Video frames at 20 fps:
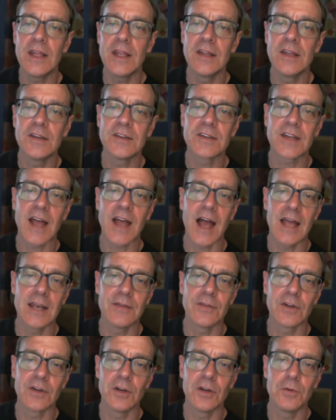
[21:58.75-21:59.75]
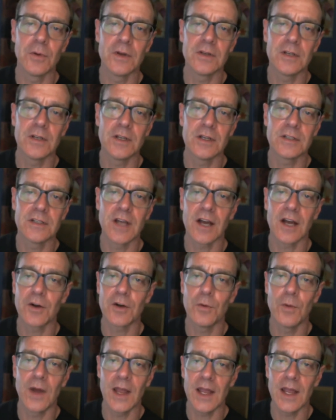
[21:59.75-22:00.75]
is kind of a good one to tuck
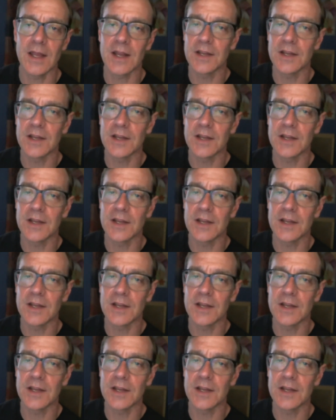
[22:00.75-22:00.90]
away,